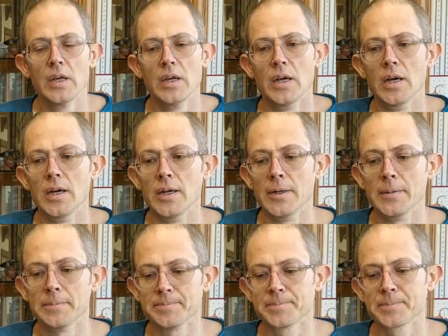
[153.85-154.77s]

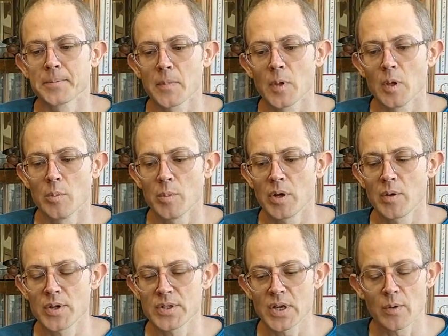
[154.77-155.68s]
But
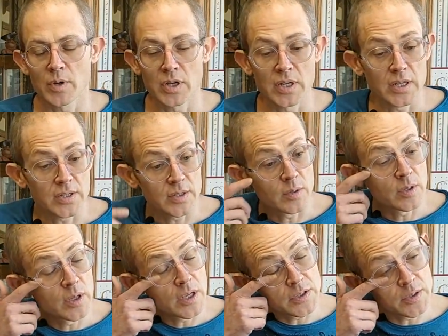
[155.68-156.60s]
anyways, yeah, we're gonna
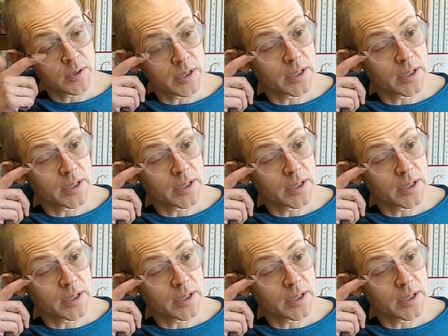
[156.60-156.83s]
get to it in a